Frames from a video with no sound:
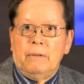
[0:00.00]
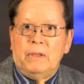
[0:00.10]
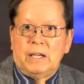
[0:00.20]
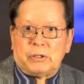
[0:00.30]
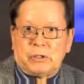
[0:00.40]

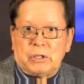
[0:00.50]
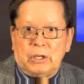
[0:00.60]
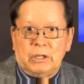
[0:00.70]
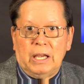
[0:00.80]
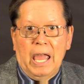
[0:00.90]
this,
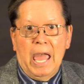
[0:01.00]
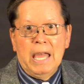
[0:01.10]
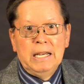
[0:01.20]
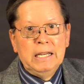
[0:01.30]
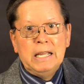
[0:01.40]

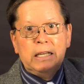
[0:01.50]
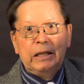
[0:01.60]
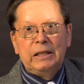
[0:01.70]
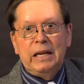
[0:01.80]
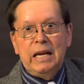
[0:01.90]

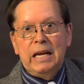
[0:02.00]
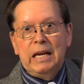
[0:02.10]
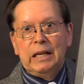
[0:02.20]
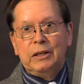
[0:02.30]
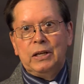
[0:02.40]

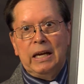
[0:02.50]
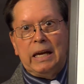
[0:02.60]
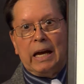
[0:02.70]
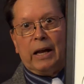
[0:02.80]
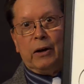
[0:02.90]

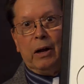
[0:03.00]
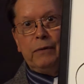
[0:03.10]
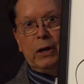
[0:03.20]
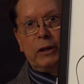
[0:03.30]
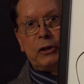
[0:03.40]
NTT. I don't know
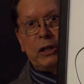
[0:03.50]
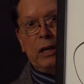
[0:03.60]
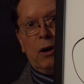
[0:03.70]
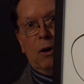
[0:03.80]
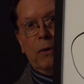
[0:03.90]
if you can
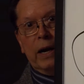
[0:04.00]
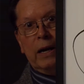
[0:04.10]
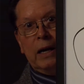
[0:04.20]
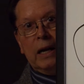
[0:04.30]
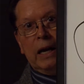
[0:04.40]
see it all
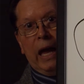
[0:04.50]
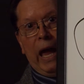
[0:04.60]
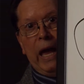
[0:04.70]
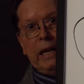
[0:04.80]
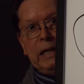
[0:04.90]
there.
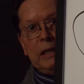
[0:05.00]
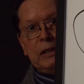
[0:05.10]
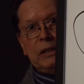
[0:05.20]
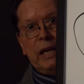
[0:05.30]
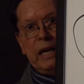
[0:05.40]

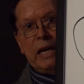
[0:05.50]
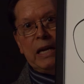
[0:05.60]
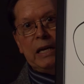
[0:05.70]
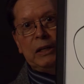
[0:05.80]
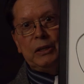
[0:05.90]

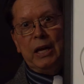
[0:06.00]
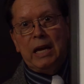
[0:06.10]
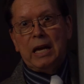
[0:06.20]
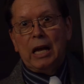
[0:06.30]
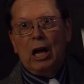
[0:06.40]

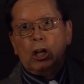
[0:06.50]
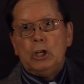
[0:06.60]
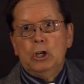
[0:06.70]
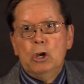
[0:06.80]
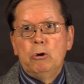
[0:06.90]
NTT,
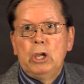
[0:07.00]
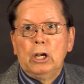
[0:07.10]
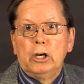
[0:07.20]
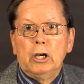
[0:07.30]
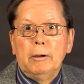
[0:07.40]

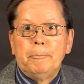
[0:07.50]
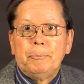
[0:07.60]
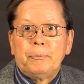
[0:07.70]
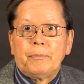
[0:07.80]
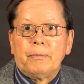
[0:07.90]
Nuclear
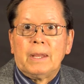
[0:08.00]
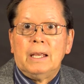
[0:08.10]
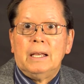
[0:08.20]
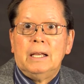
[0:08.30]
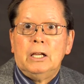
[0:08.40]

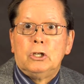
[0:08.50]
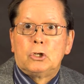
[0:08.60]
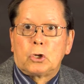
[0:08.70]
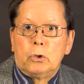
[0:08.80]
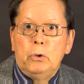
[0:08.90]

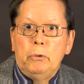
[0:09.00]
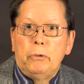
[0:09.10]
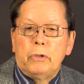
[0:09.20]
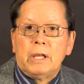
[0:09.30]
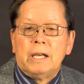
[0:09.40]

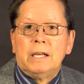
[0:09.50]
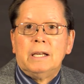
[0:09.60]
Truth